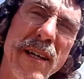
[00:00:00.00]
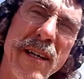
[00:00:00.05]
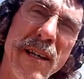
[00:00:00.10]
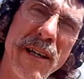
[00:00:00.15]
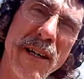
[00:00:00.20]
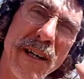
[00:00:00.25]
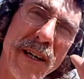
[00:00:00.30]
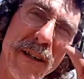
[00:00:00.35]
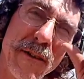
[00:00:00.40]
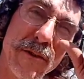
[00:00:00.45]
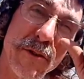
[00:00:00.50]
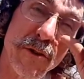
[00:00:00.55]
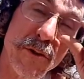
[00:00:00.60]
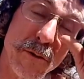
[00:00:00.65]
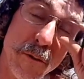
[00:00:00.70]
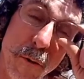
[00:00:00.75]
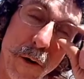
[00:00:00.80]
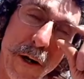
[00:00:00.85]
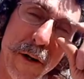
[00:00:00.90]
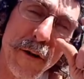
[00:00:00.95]

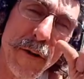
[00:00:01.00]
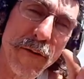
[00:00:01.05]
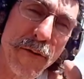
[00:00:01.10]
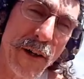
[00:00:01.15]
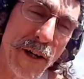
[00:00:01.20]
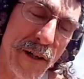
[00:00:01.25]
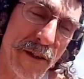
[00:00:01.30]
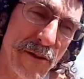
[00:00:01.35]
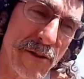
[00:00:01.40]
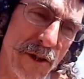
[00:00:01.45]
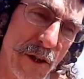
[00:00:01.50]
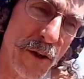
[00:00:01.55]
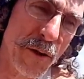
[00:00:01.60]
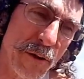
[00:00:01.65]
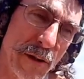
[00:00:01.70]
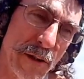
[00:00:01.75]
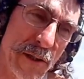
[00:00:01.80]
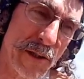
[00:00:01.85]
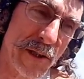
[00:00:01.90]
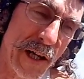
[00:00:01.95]
It's a waterfowl
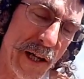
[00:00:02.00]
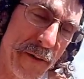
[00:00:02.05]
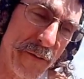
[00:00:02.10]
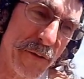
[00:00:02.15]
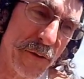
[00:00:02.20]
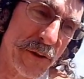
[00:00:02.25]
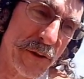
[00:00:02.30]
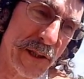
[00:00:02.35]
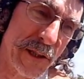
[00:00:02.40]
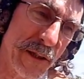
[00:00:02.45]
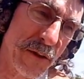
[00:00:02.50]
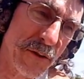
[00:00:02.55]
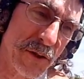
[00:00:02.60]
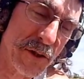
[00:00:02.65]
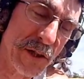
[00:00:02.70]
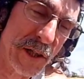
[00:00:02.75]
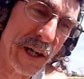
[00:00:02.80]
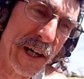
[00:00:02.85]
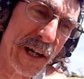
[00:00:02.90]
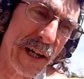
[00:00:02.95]
choke designed for steel
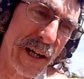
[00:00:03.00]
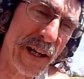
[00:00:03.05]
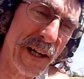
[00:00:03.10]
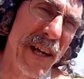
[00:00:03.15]
shot,